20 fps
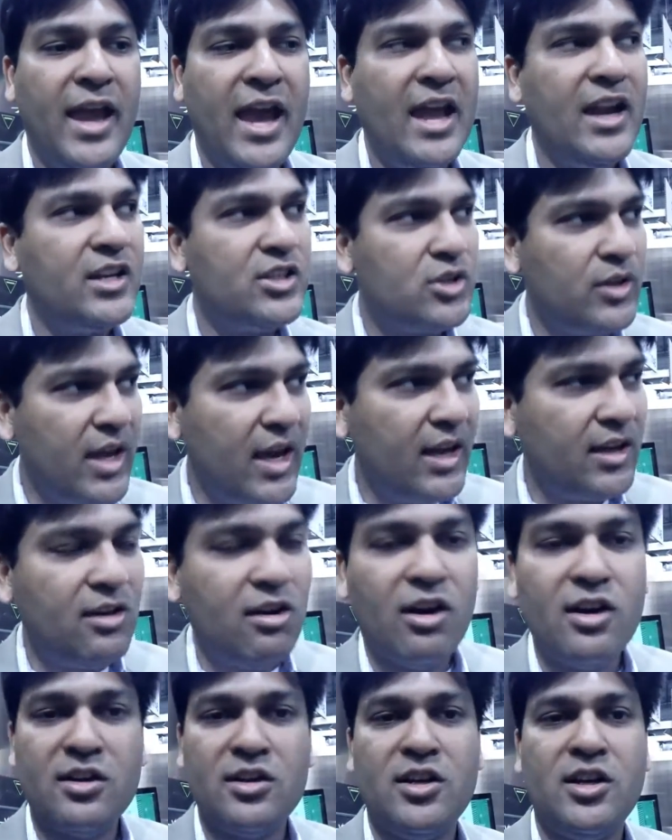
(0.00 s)
Again, today
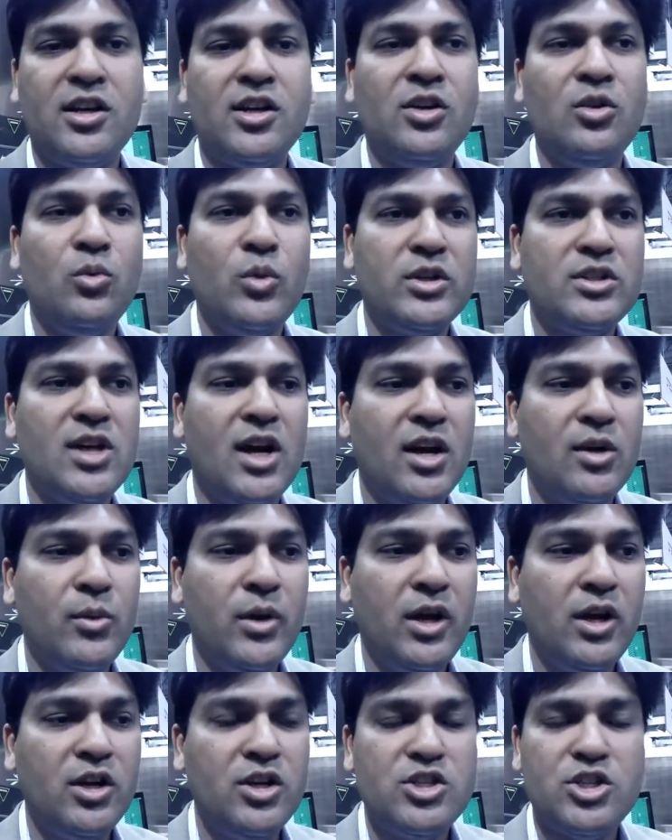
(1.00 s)
at Gartner,
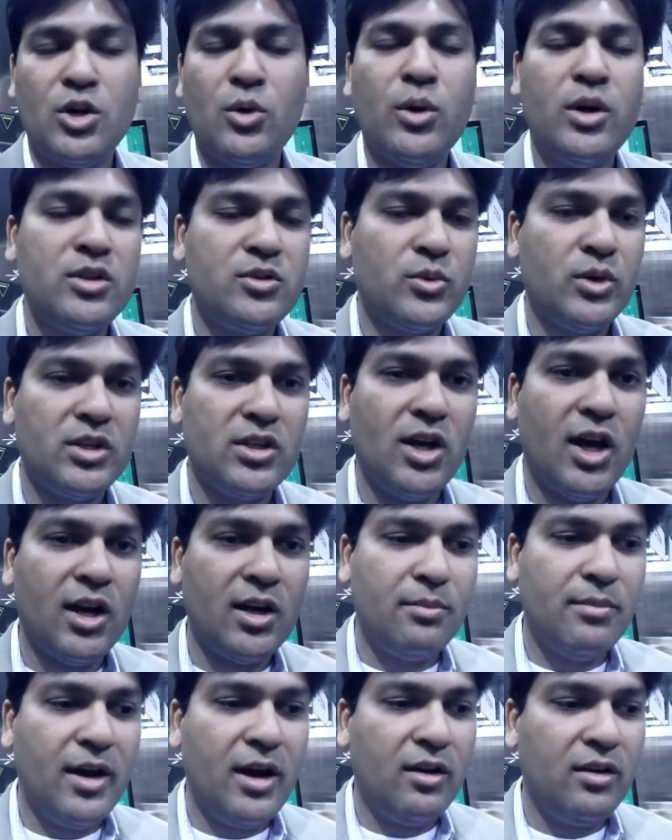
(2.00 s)
we heard Joe Unsworth
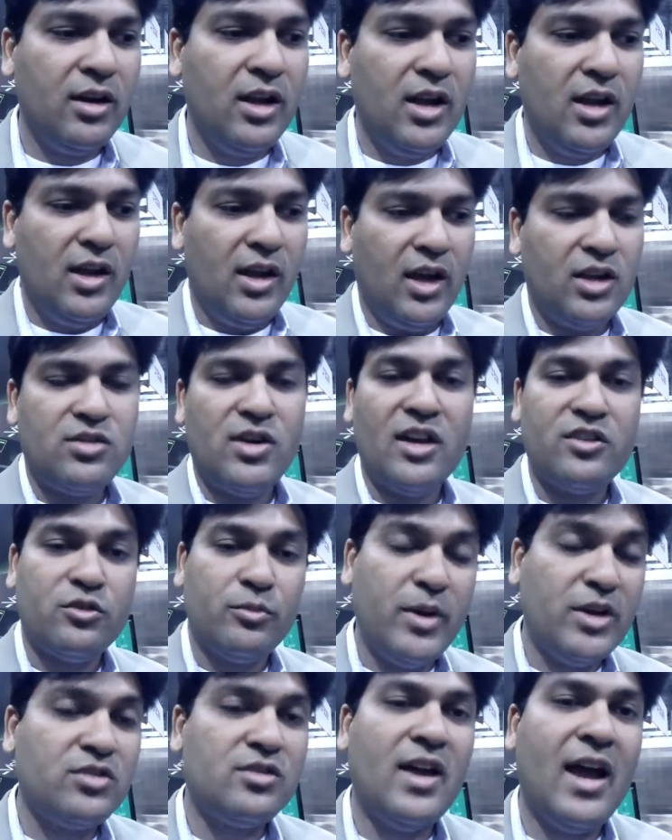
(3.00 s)
talk about
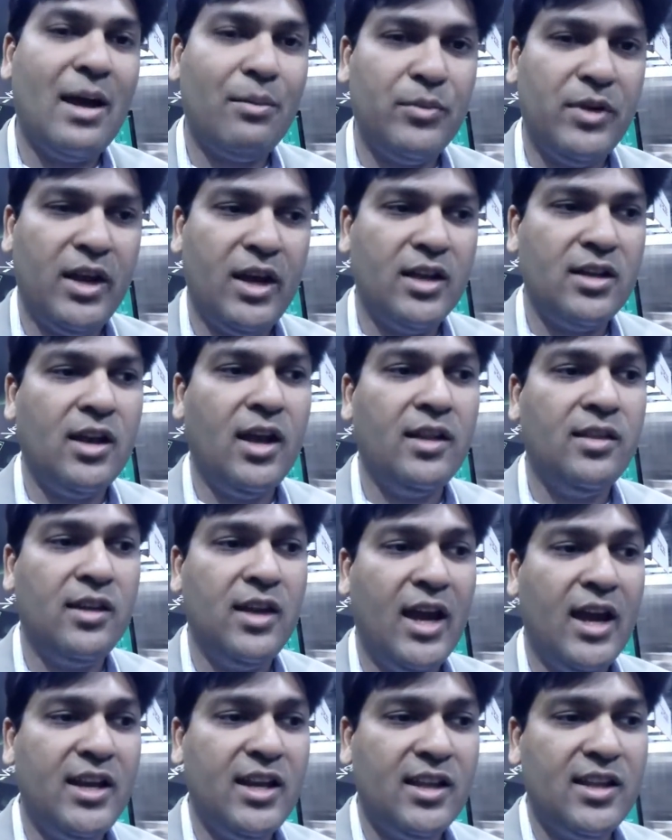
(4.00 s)
transformation happening
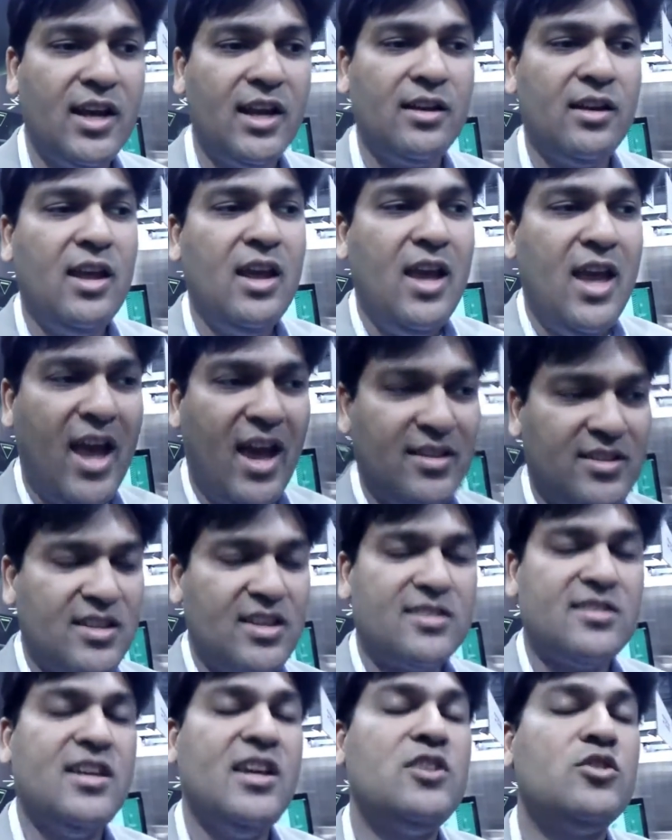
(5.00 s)
and the idea that
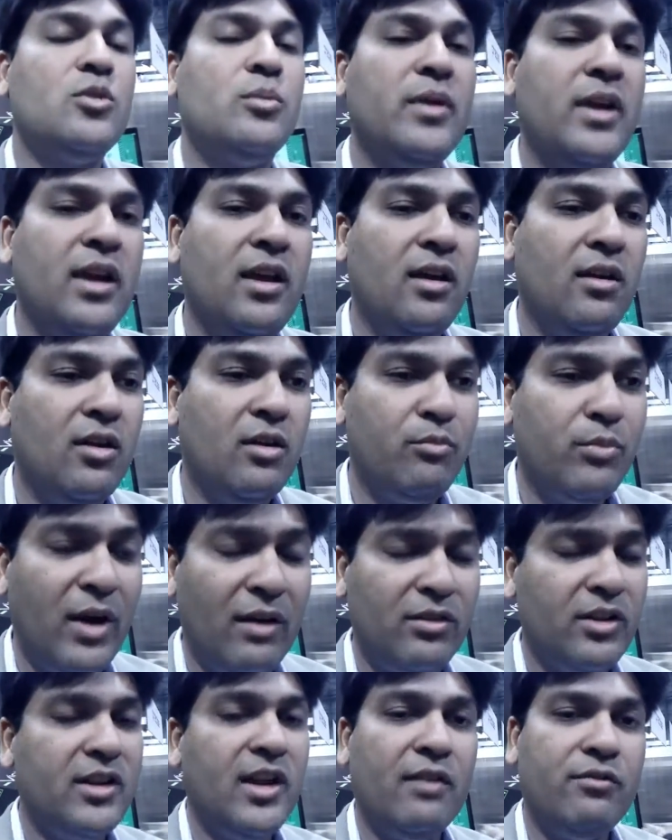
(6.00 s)
SSDs will be
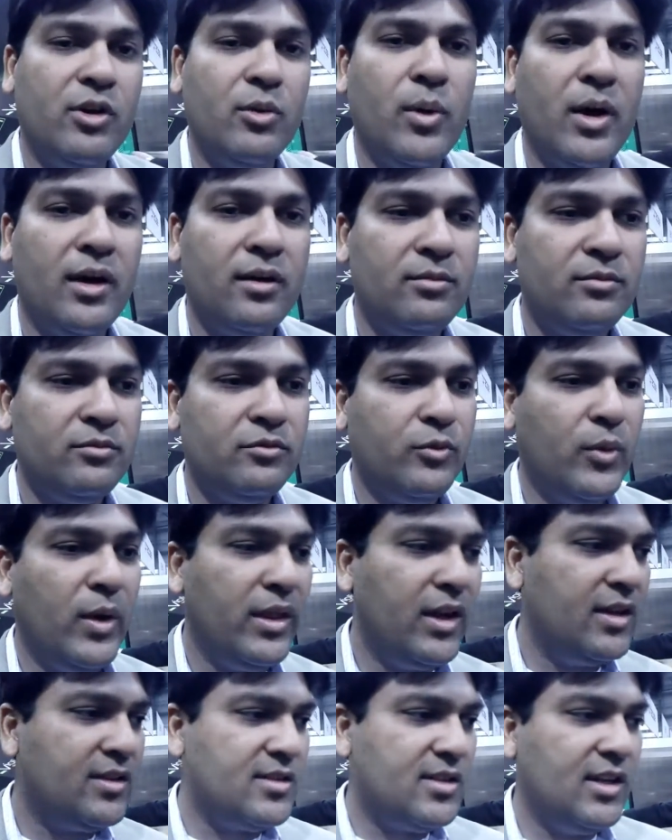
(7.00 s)
prevalent everywhere,
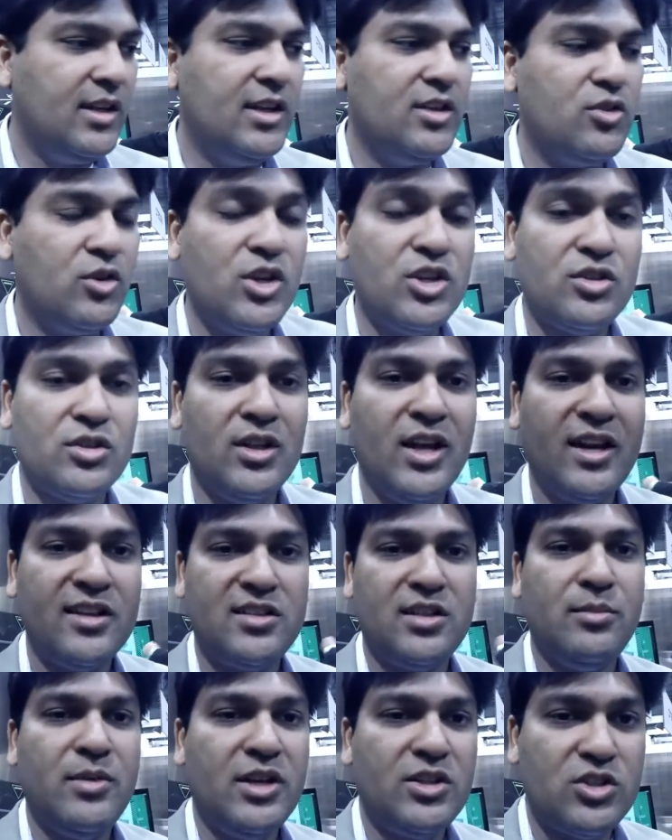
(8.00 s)
whether it's in the traditional
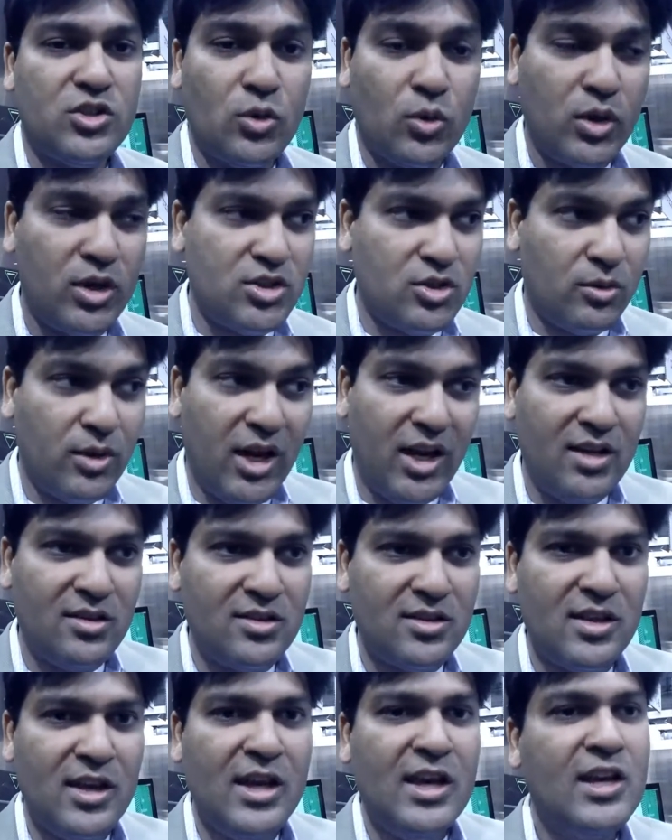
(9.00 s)
legacy-based storage
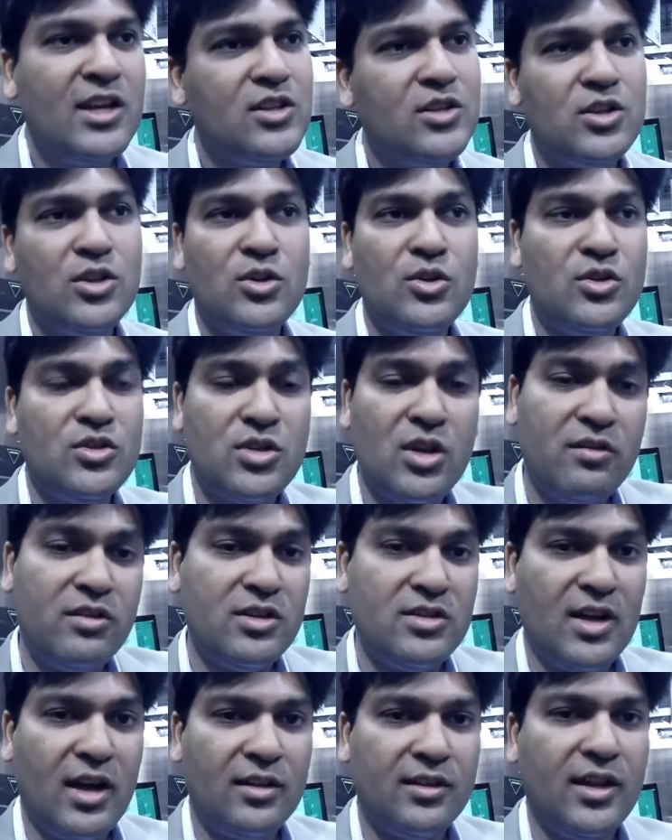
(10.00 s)
arrays to
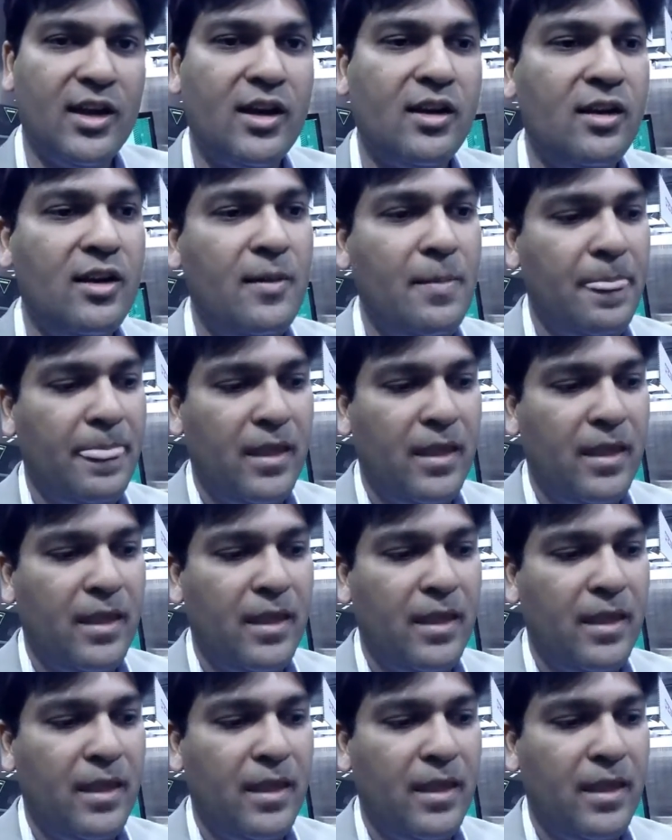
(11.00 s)
servers out there.